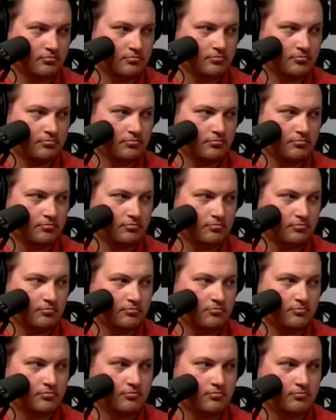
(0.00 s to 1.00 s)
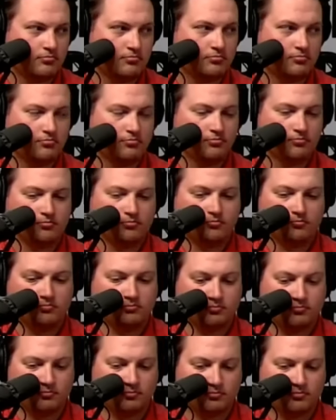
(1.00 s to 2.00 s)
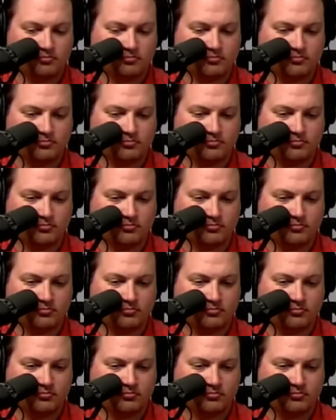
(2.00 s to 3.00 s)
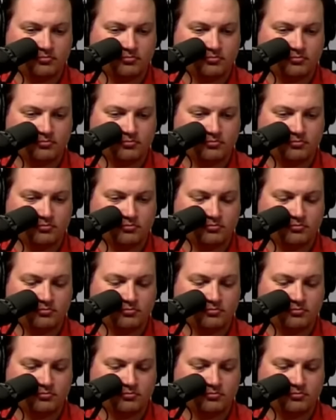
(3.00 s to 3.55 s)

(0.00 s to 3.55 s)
[no speech]